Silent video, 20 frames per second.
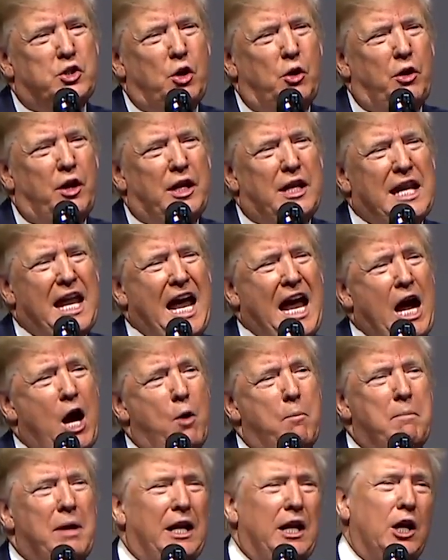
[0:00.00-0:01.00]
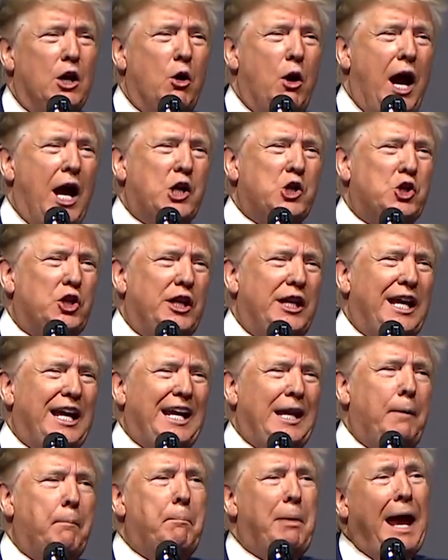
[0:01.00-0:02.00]
so that now many are actually
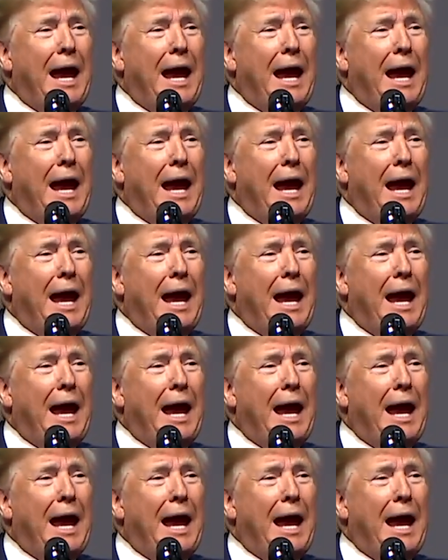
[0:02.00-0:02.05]
getting